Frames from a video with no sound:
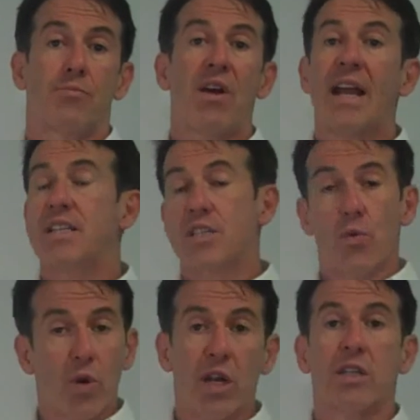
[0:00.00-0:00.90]
practice
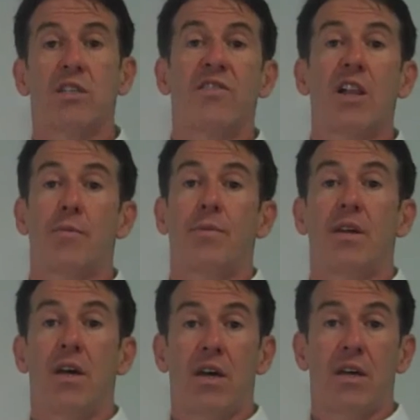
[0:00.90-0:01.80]
that we're going to develop
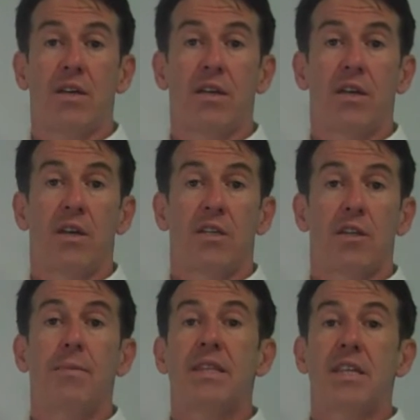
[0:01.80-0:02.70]

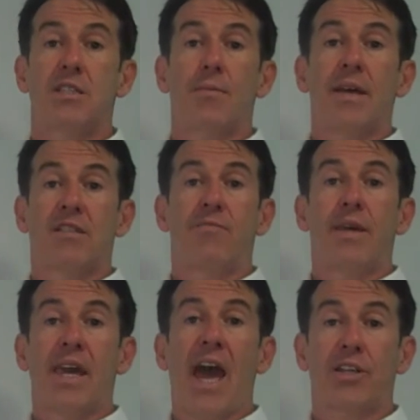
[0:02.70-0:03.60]
to meet these demands of
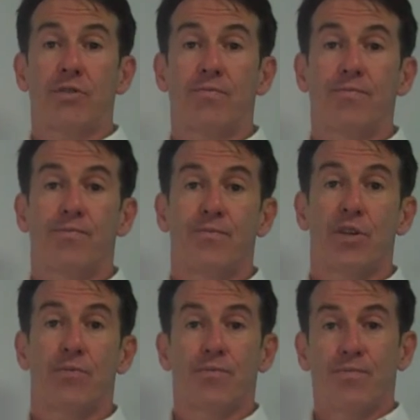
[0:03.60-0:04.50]
being Agile.
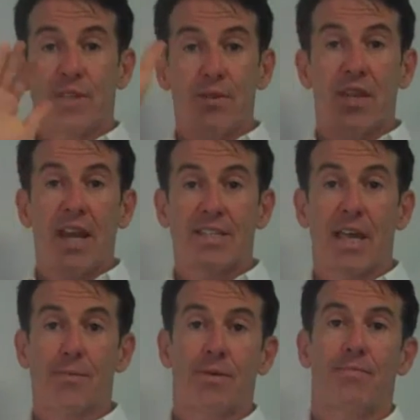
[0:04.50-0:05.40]
So, see you in the next
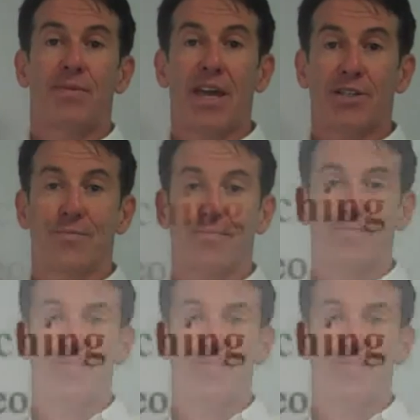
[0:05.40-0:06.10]
segment. Thanks.